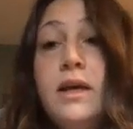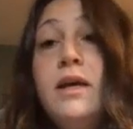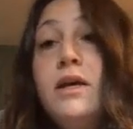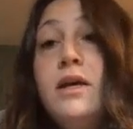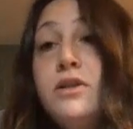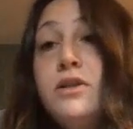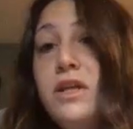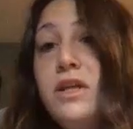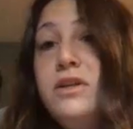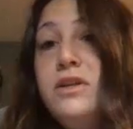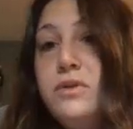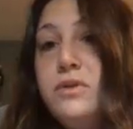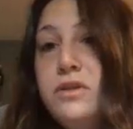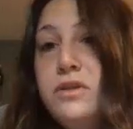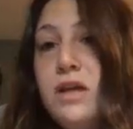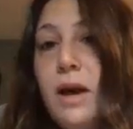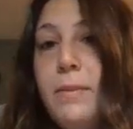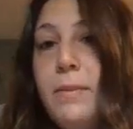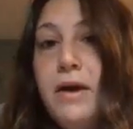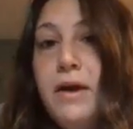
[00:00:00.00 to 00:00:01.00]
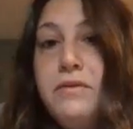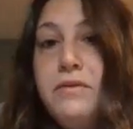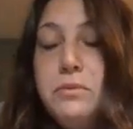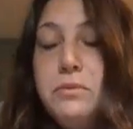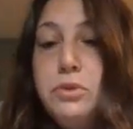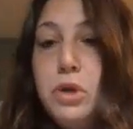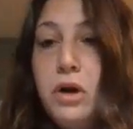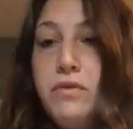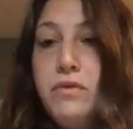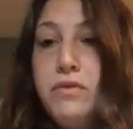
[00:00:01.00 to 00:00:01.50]
So then you'd stop, have them
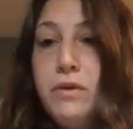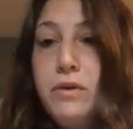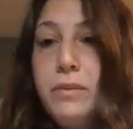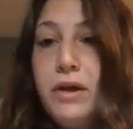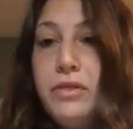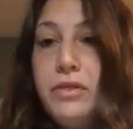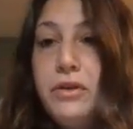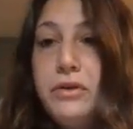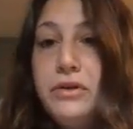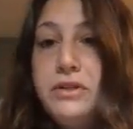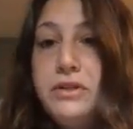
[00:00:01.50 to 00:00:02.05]
draw for about 30